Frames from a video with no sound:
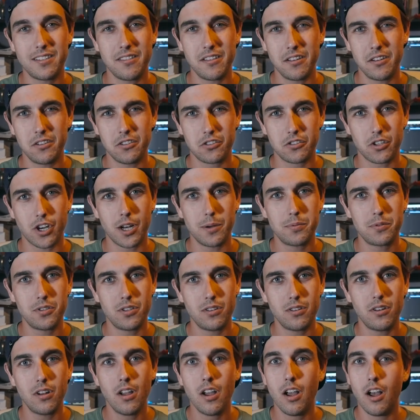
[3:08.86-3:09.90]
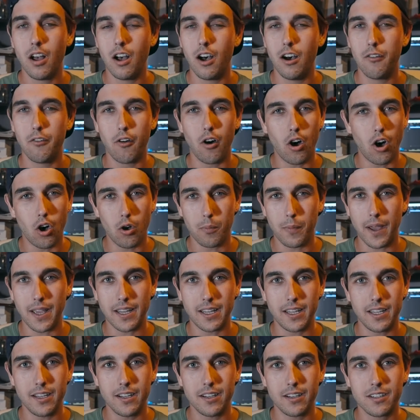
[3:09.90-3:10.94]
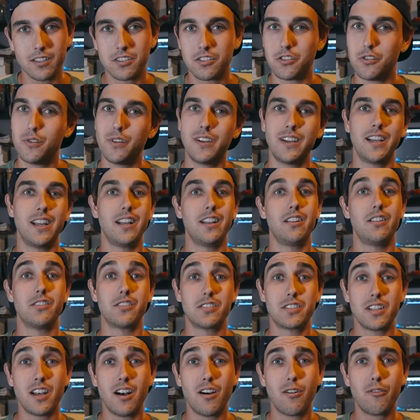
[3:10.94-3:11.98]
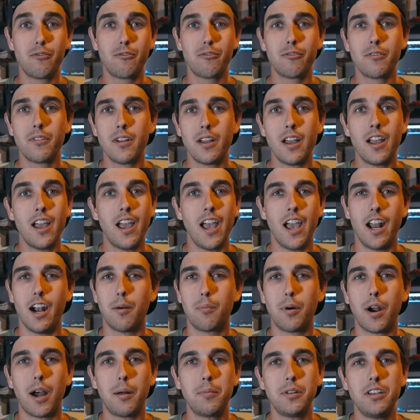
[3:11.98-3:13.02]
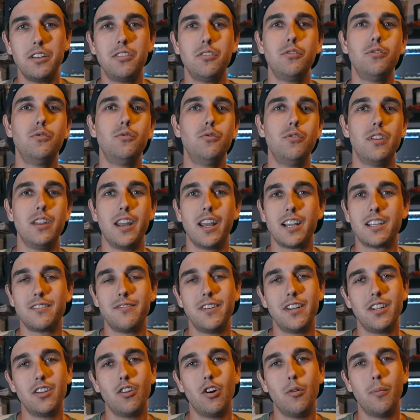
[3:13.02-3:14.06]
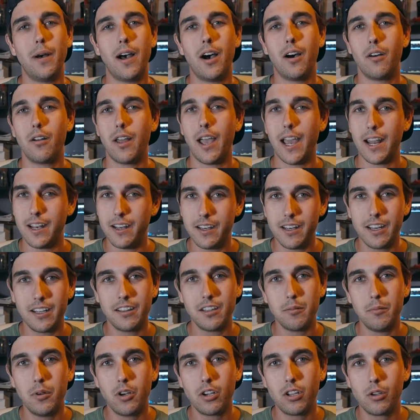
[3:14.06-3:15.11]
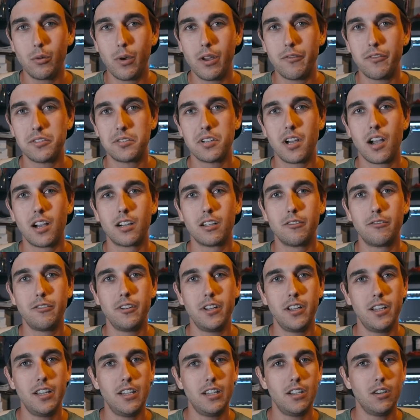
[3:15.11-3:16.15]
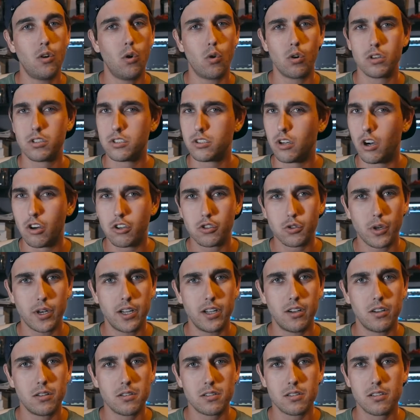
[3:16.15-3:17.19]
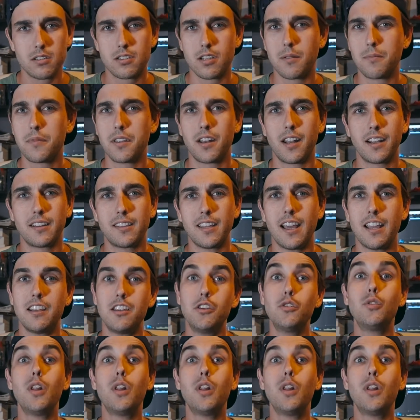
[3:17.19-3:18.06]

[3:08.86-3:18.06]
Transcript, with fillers: in the description of all my gear so you can get it yourself and I'll probably do the next video about editing the Milky Way photography or star trails, something like that.